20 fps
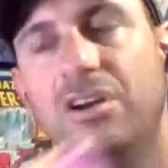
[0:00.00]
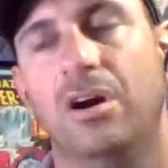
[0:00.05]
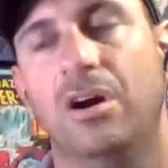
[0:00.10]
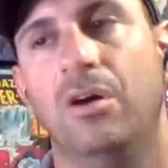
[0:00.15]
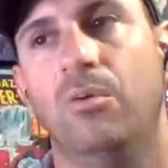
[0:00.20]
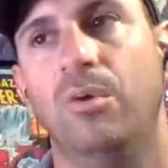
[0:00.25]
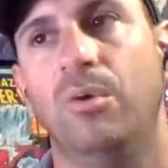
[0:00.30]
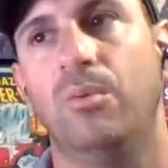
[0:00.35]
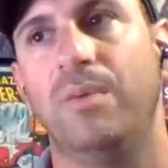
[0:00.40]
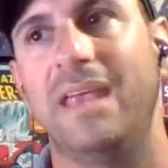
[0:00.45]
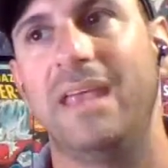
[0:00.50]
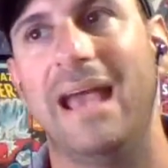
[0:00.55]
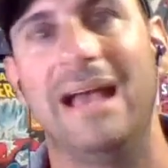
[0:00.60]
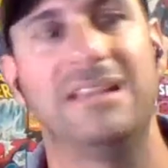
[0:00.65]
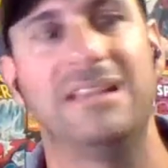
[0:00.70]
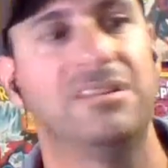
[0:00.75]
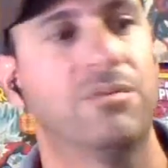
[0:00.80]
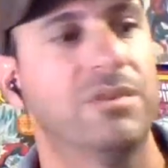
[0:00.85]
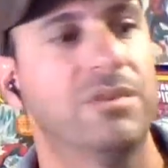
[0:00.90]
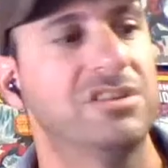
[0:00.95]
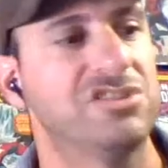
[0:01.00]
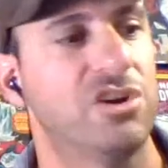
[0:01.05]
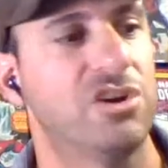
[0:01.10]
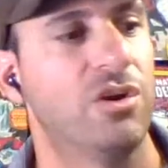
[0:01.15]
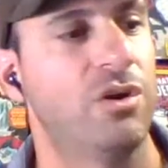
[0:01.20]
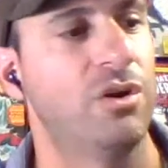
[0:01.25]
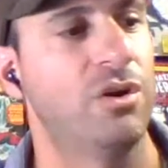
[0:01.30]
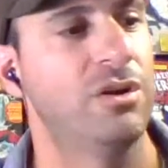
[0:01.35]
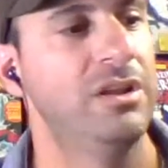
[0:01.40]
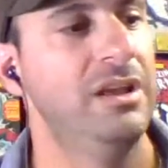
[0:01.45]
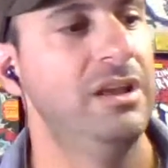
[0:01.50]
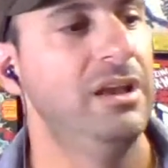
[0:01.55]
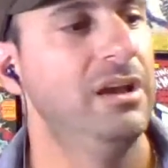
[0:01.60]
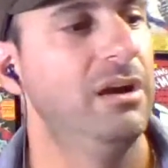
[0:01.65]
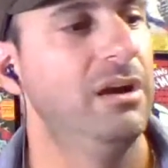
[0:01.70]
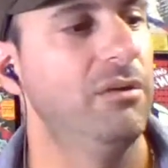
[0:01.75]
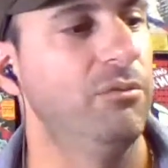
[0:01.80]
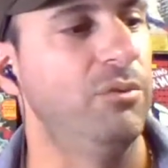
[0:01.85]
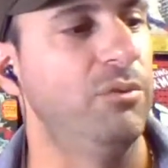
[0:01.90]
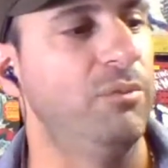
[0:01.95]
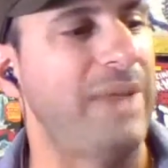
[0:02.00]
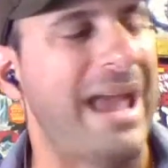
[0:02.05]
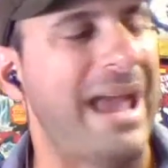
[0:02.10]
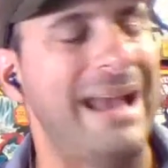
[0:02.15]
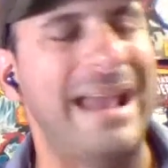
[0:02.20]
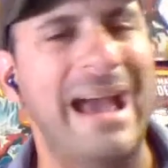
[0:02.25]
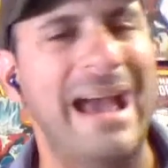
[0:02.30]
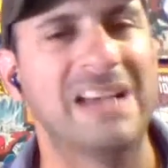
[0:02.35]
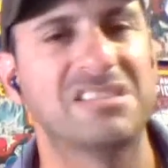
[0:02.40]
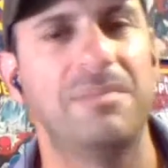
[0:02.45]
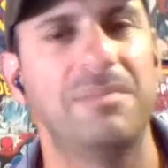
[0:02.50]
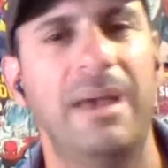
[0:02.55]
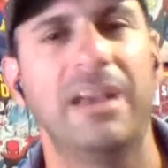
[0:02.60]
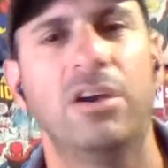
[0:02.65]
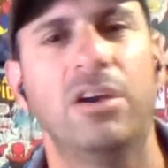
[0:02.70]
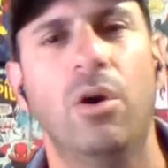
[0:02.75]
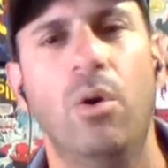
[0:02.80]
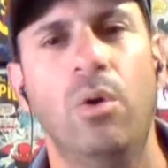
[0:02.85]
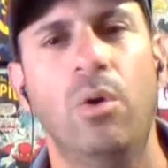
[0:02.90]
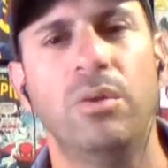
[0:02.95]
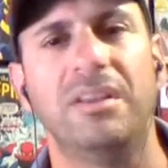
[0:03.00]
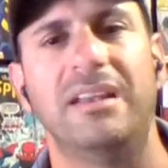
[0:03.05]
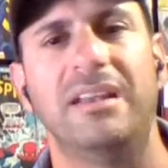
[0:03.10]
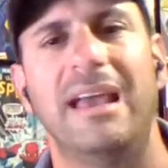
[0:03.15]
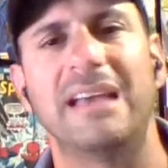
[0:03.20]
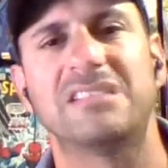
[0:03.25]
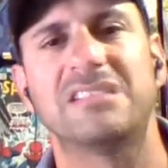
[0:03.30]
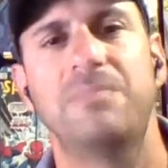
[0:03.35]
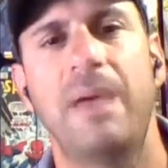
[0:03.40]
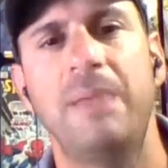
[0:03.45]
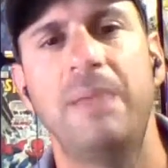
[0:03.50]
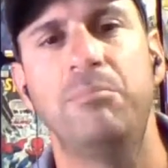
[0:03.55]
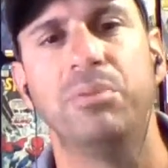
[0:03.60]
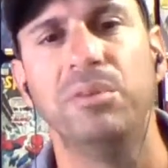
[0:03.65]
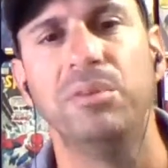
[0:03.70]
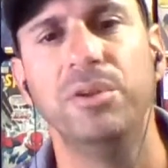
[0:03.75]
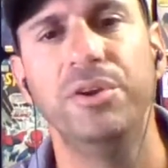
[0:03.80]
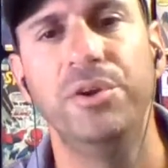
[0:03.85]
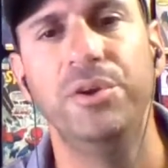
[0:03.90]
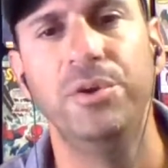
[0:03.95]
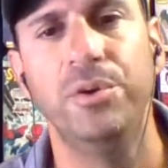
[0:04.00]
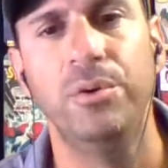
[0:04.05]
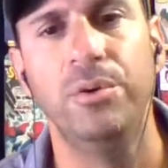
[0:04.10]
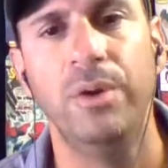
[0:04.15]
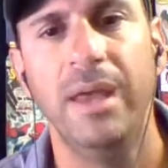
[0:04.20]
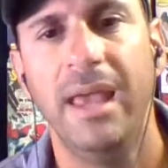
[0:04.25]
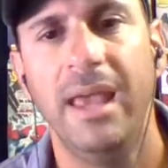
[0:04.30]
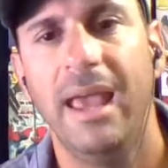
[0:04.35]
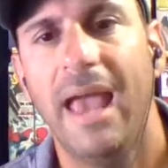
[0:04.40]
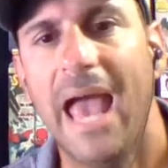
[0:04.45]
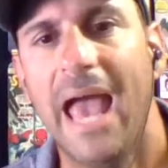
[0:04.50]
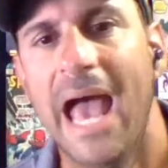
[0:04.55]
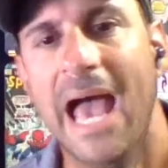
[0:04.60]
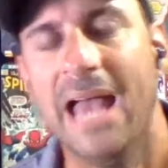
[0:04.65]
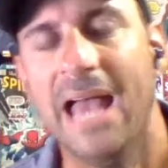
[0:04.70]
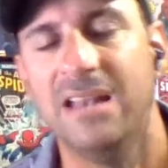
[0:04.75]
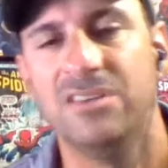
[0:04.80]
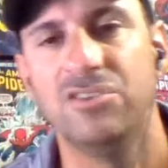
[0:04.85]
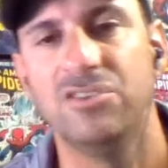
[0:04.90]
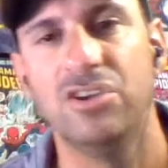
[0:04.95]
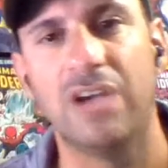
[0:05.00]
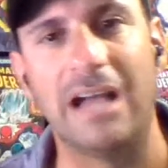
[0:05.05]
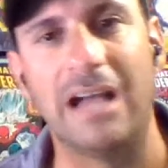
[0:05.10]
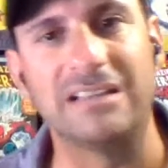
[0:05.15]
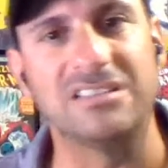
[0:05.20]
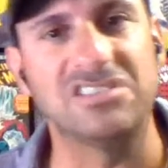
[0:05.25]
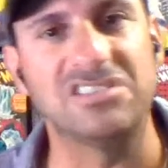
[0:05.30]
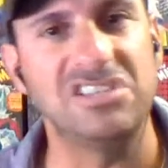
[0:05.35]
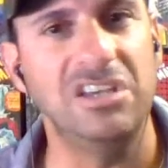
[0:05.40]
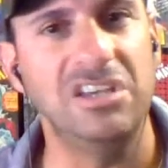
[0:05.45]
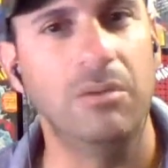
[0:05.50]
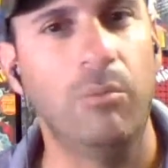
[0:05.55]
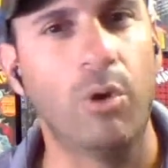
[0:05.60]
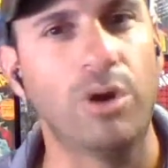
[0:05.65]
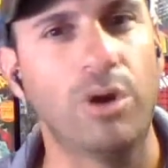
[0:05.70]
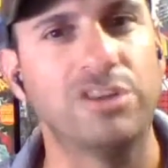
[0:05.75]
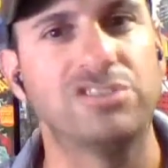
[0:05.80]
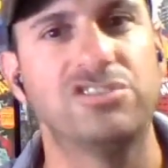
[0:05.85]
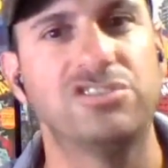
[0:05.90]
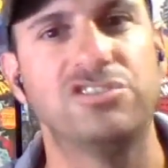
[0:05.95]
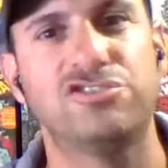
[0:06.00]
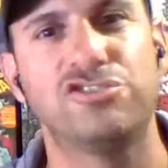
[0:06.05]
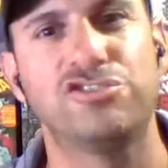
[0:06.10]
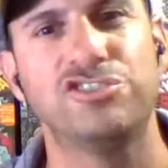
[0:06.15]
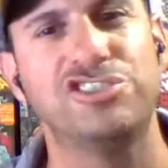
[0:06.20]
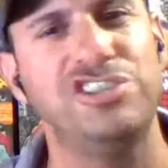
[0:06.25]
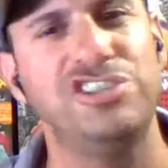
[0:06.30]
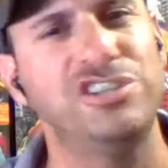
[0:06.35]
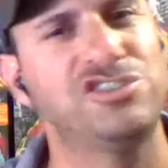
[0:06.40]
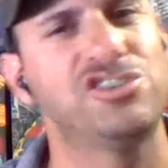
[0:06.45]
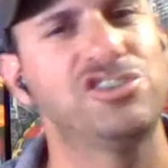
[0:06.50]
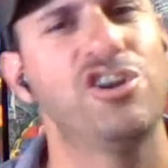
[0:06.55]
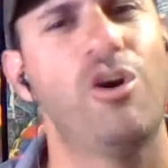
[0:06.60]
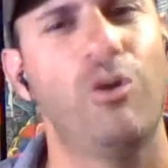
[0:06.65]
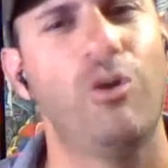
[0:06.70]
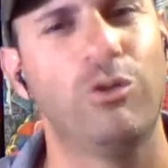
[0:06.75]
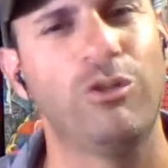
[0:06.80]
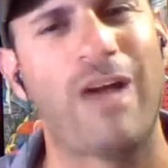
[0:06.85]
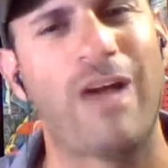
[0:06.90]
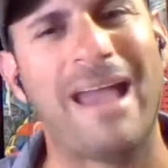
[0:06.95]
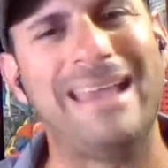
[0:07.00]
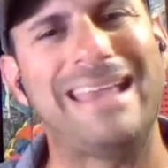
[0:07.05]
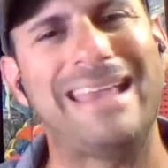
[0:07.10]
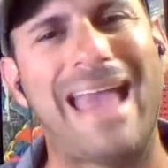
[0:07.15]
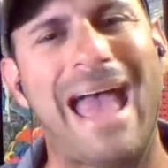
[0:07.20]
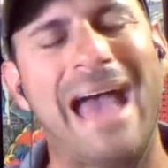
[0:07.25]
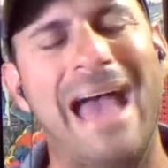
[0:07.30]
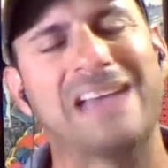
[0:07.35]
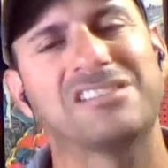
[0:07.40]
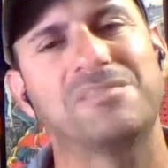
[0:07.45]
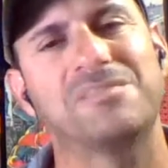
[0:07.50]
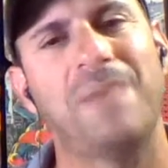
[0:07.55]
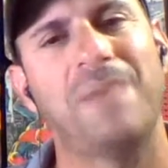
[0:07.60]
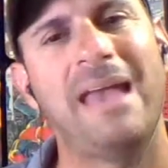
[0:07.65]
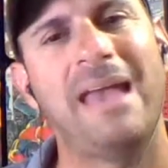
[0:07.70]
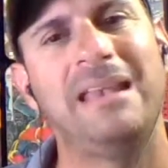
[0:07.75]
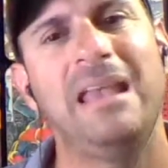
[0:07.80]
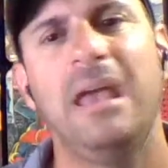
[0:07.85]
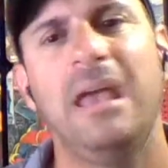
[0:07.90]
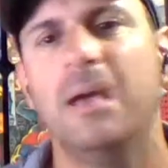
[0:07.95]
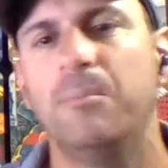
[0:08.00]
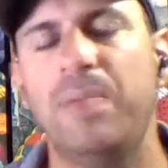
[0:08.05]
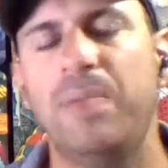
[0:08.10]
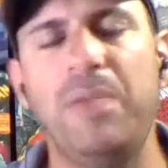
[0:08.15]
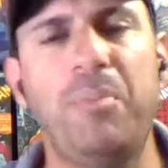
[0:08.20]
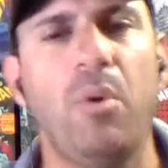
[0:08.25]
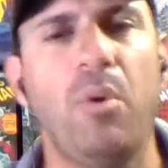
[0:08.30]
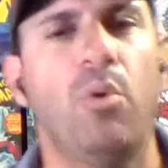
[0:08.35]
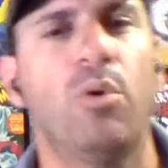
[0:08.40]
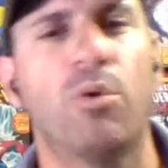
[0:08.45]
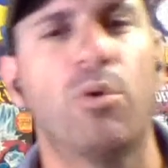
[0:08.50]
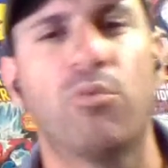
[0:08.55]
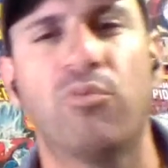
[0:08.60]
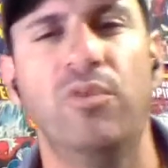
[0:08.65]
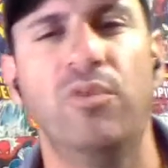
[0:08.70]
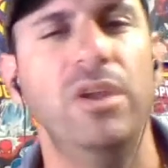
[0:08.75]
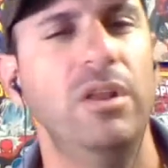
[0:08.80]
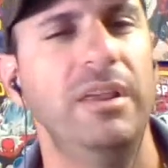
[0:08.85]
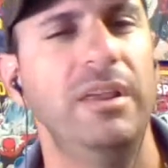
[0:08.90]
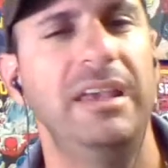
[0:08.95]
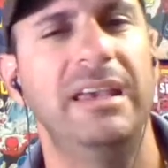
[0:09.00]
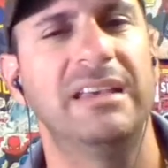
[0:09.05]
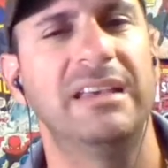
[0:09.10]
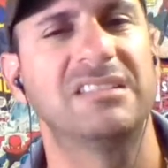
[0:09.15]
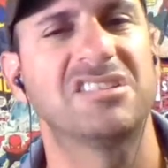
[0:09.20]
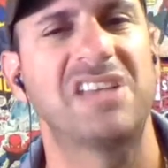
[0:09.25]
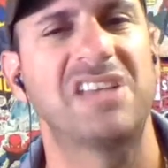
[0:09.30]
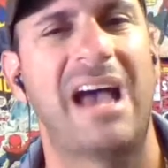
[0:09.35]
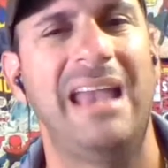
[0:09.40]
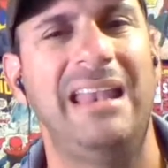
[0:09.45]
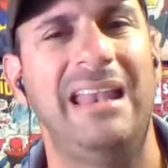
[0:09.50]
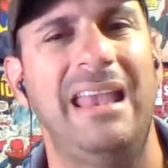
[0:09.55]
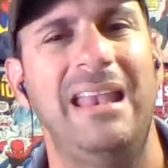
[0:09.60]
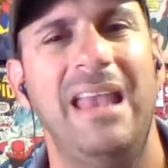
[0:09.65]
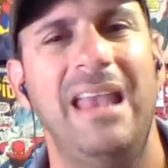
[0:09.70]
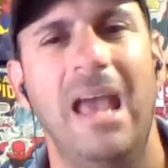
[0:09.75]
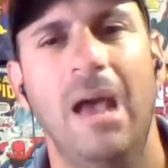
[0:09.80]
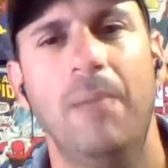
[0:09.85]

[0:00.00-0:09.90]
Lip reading: when we had the return, when we had X-Men Gold and X-Men Blue, and you got to see a more traditional-like X-Men, people were really excited.